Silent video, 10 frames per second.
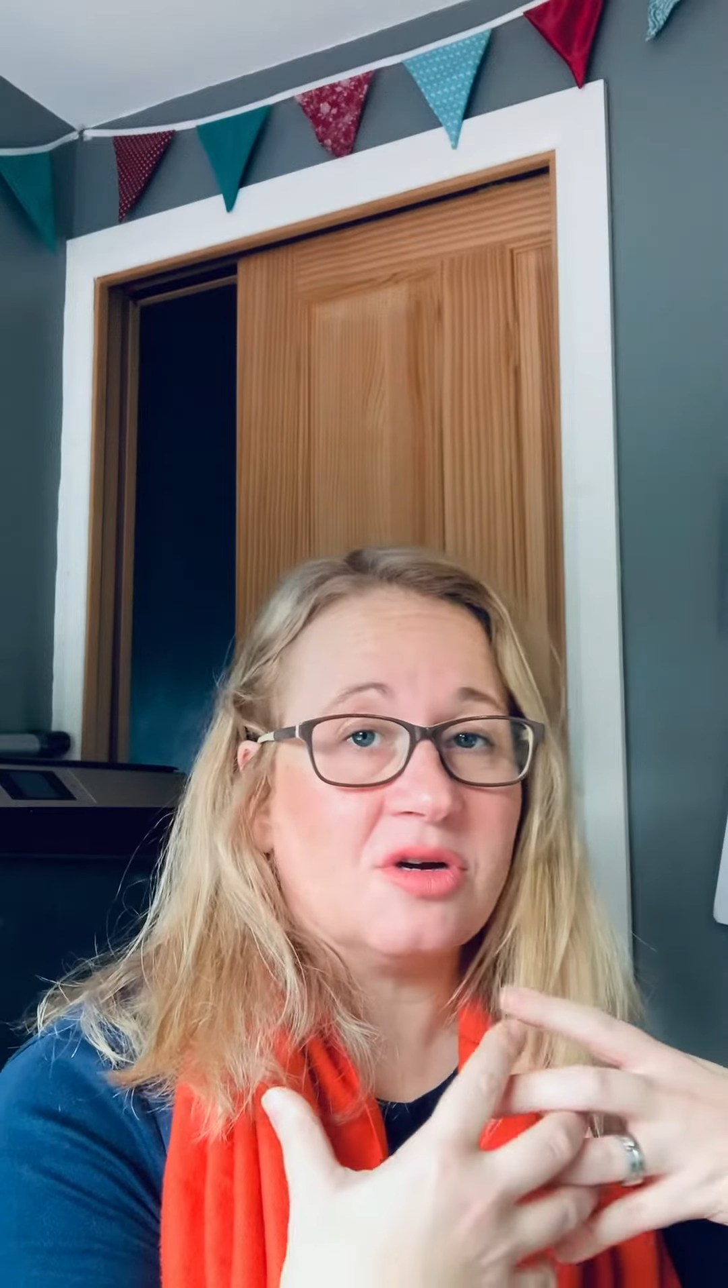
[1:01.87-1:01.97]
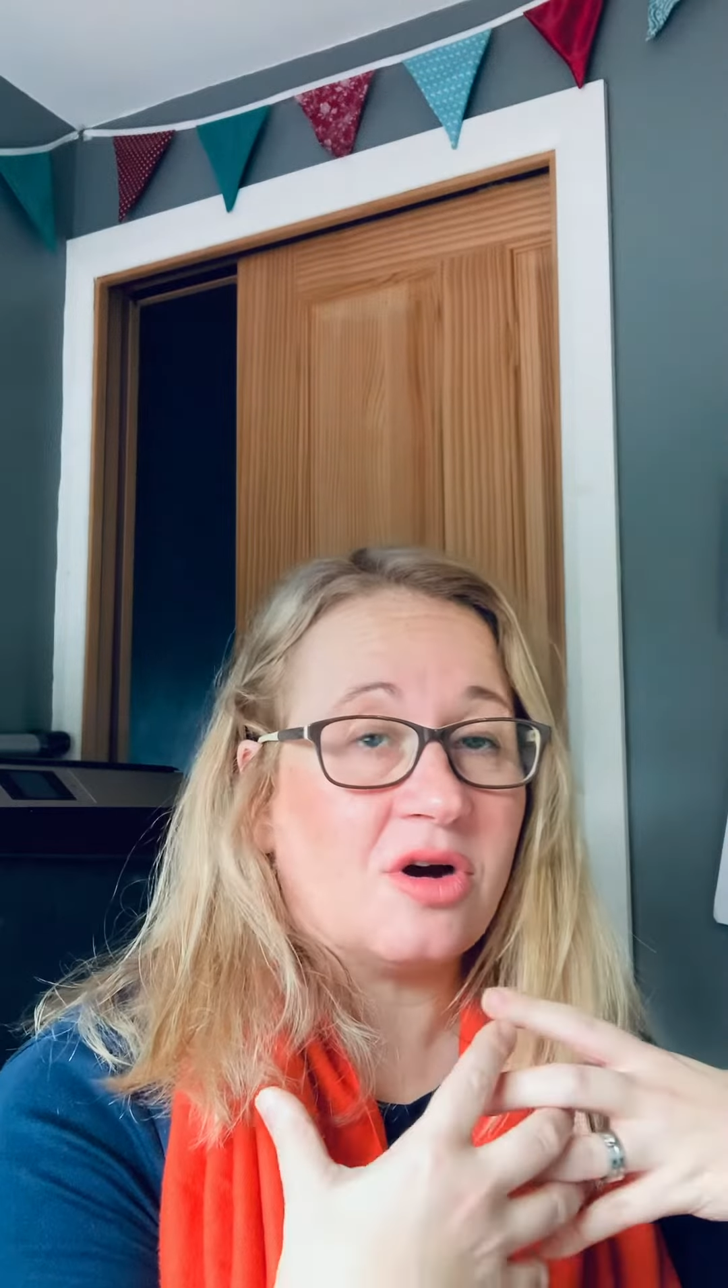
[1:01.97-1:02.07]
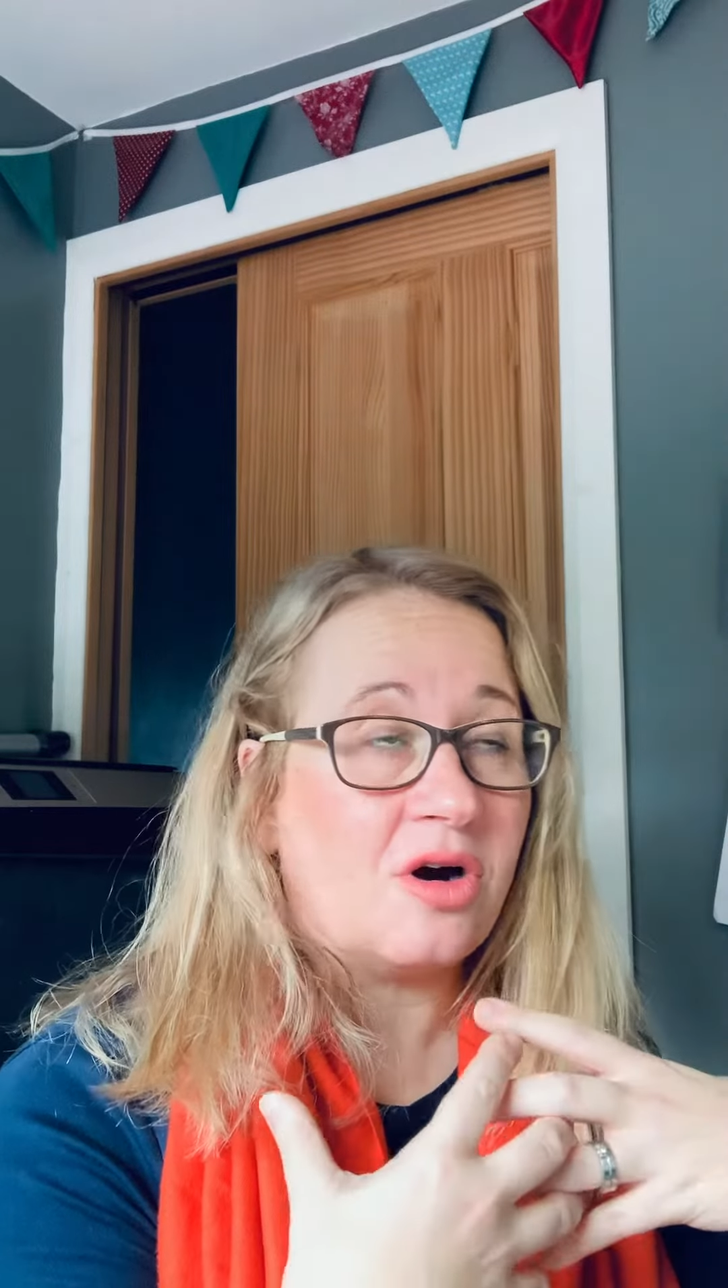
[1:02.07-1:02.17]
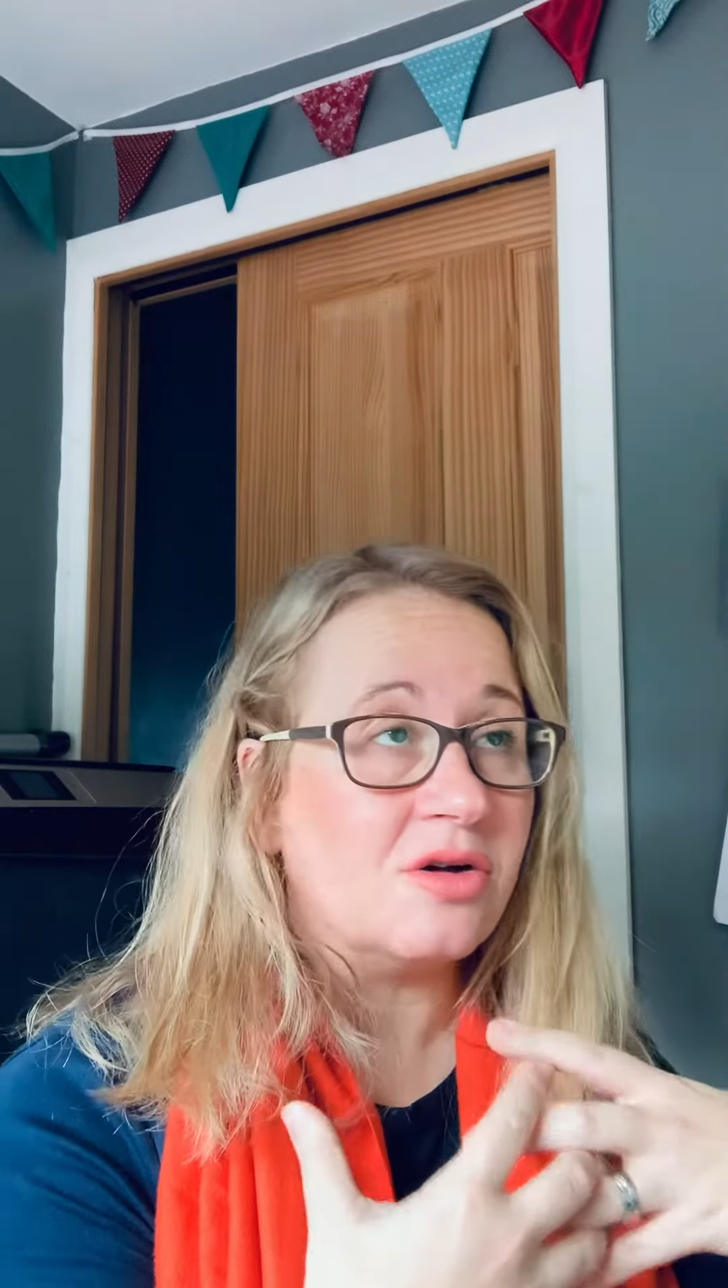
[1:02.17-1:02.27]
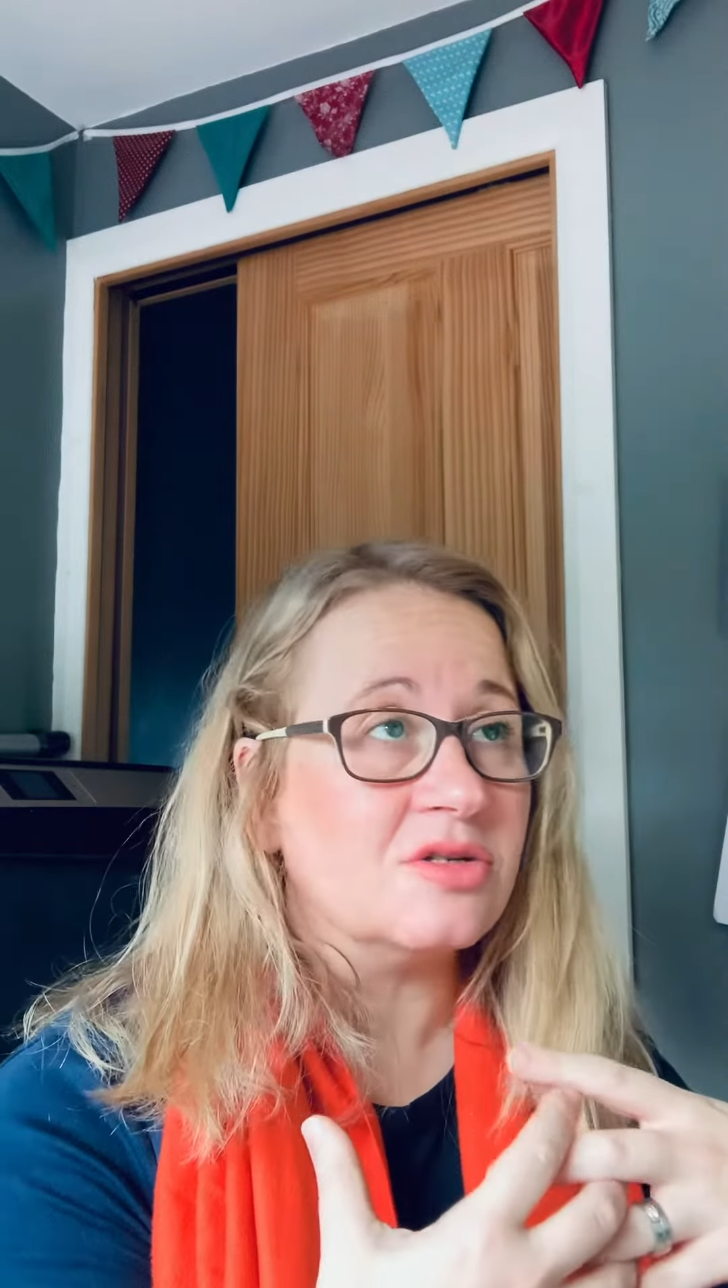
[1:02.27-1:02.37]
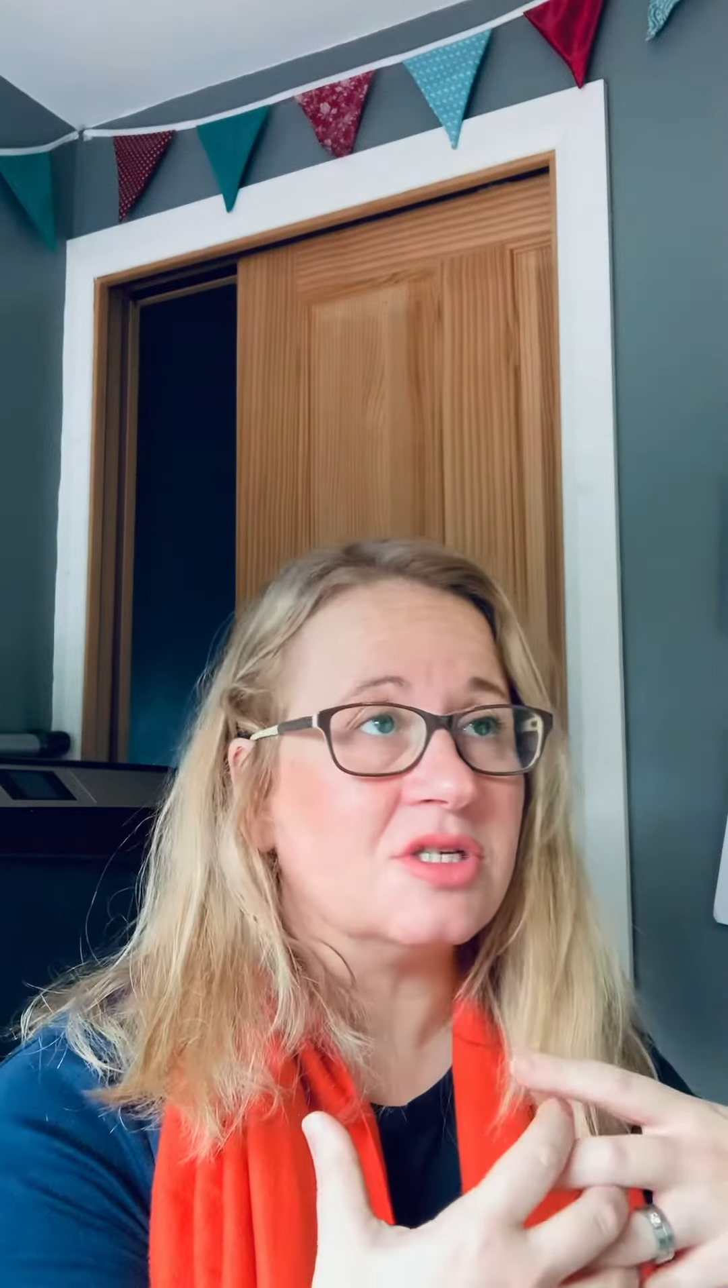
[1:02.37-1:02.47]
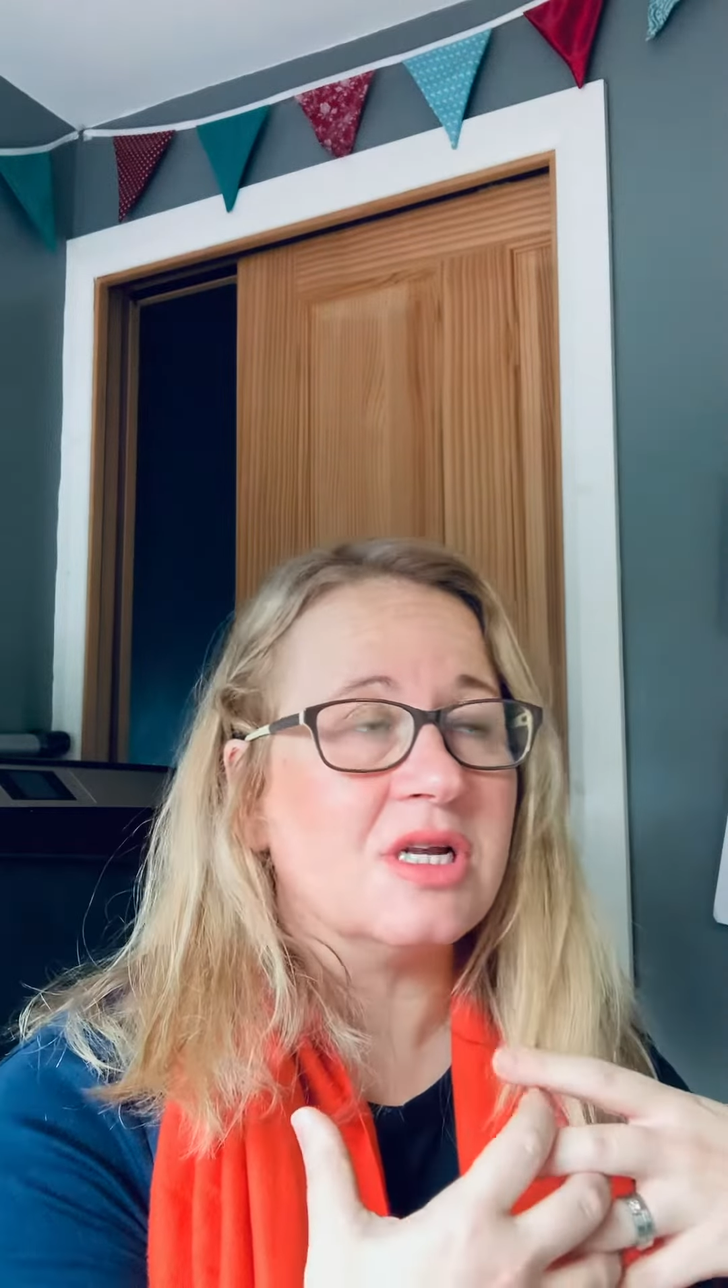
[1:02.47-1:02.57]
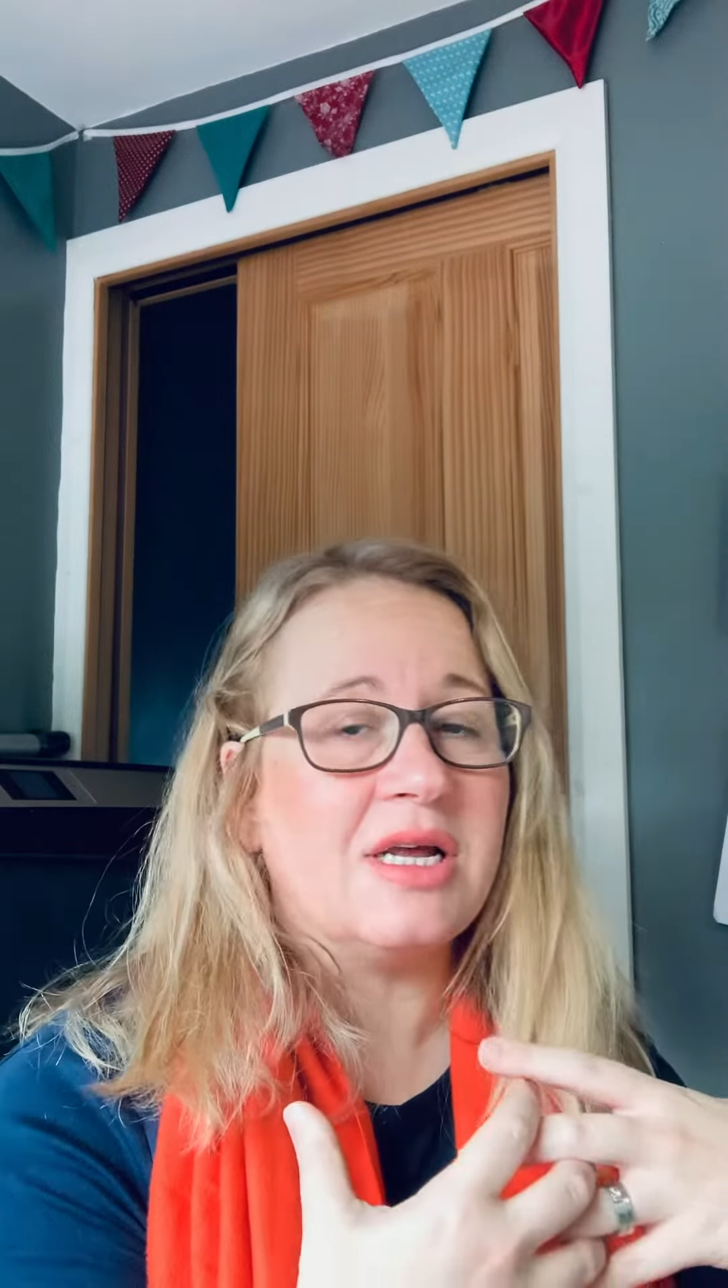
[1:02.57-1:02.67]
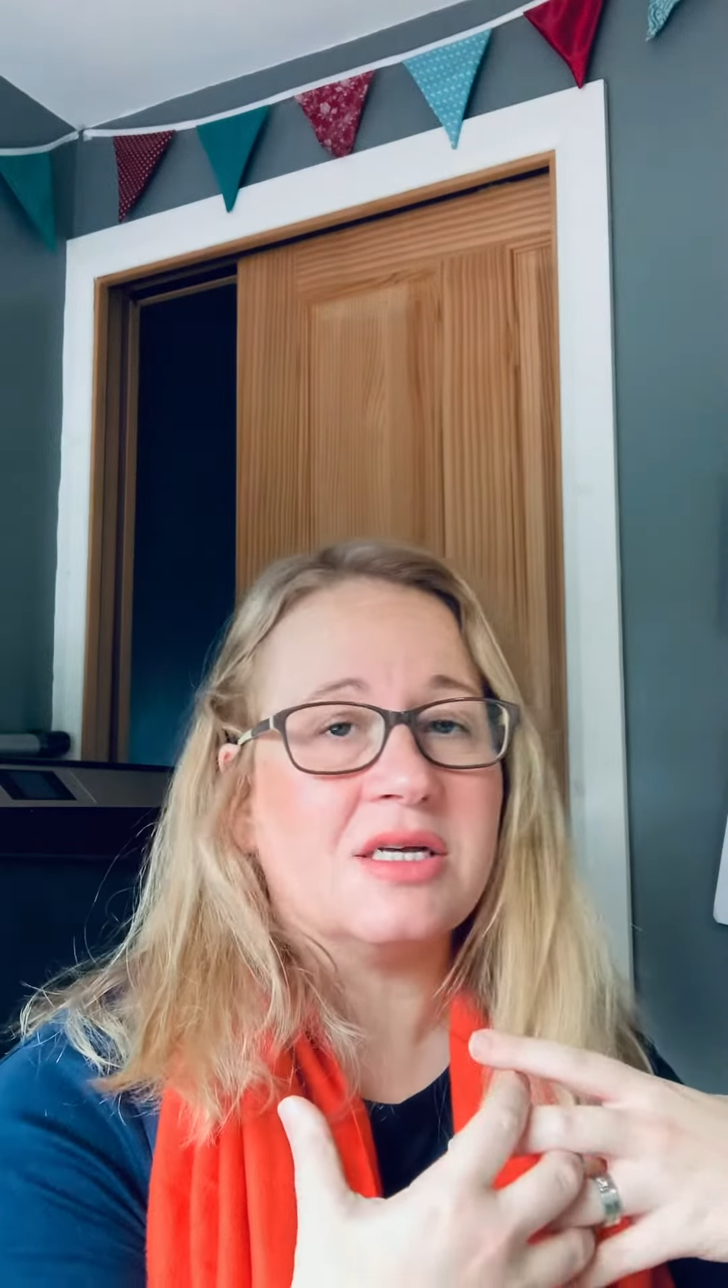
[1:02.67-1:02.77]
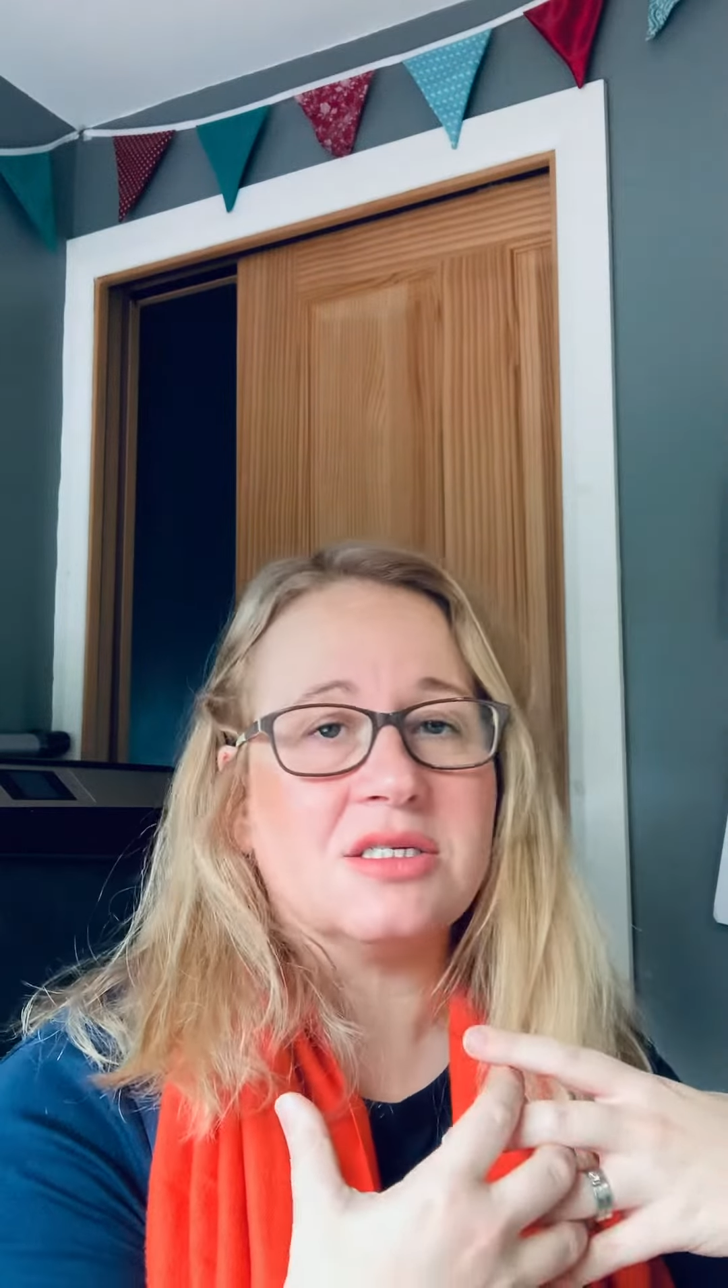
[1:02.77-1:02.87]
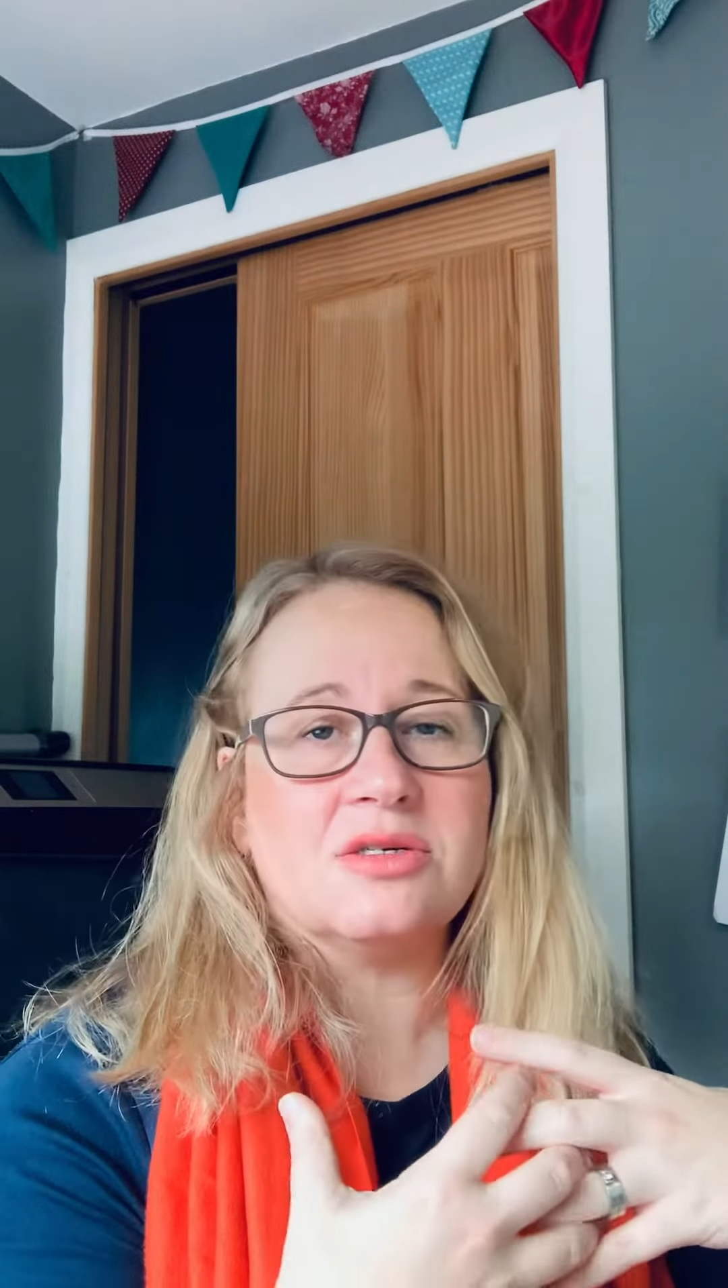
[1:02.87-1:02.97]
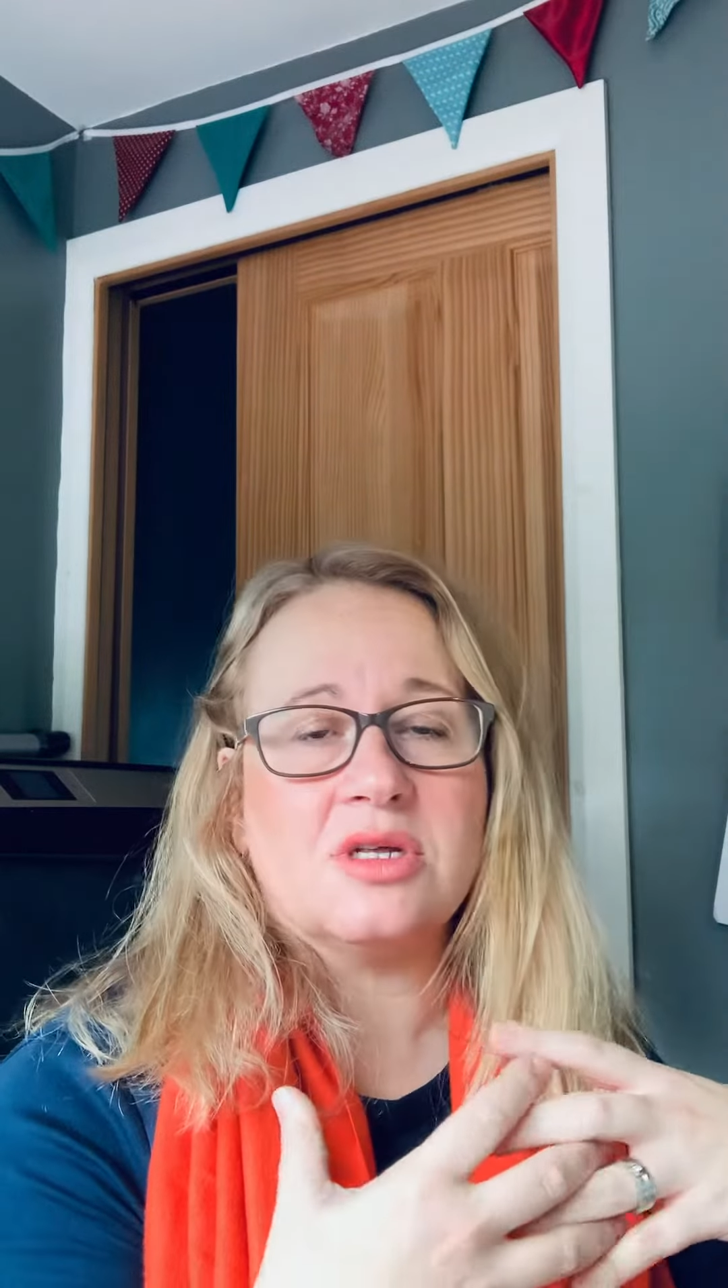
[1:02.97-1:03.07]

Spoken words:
constantly asking on